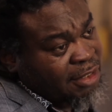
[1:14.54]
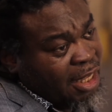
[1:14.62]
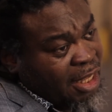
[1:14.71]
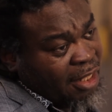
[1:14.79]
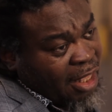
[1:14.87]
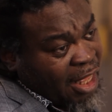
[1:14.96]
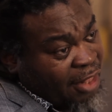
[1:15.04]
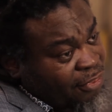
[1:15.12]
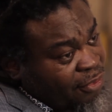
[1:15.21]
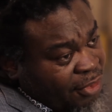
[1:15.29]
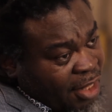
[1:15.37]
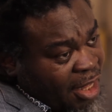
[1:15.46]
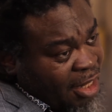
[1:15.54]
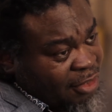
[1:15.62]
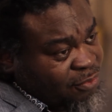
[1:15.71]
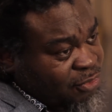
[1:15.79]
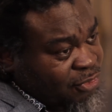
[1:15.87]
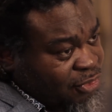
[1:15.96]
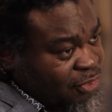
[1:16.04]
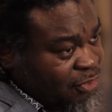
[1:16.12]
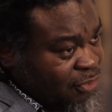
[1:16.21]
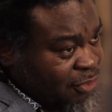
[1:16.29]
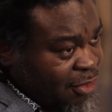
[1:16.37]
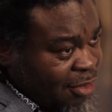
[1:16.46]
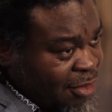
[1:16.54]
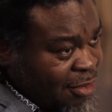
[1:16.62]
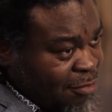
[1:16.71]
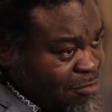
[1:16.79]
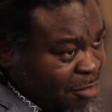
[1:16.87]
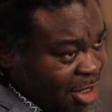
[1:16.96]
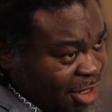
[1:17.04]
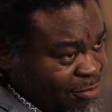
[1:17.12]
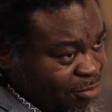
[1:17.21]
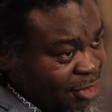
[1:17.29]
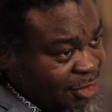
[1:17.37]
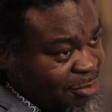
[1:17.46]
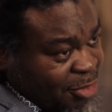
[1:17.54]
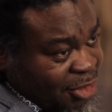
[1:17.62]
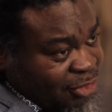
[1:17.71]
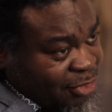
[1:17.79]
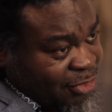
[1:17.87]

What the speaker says: art was just making pretty pictures. Actually,